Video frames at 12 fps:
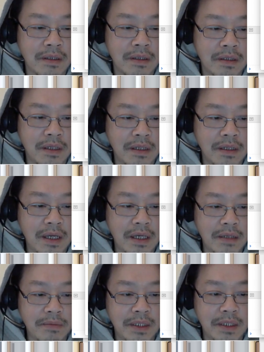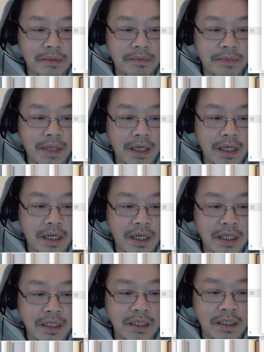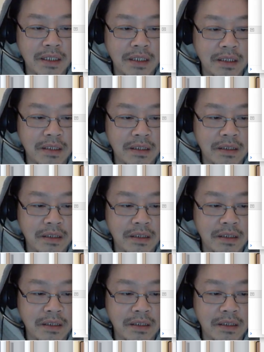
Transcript: get element by ID.